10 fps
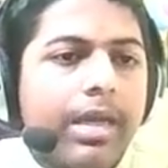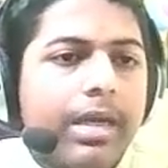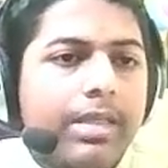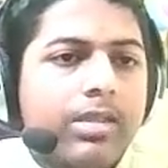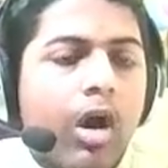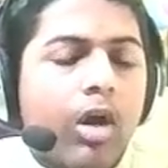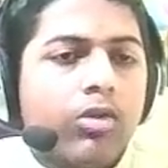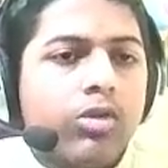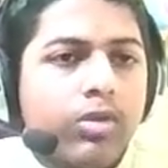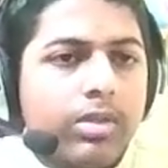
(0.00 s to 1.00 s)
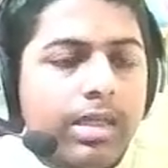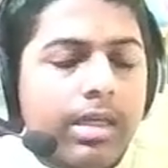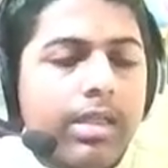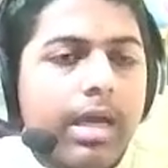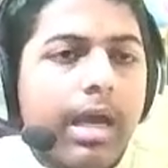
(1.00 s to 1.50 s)
It is auto
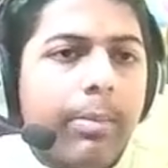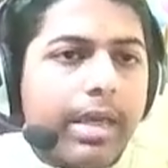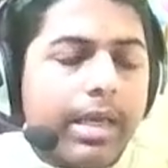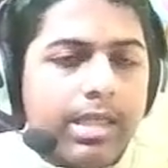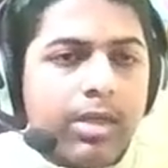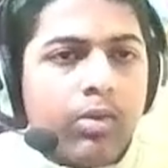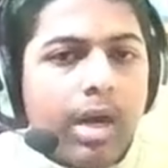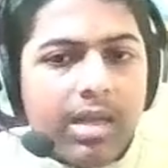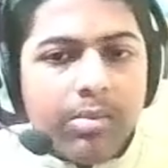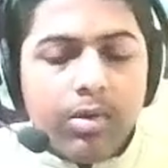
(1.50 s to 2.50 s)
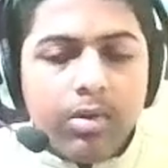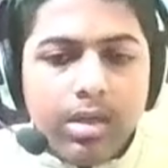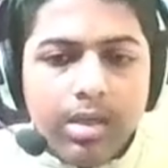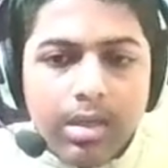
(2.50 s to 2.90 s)
switching the application to dark mode.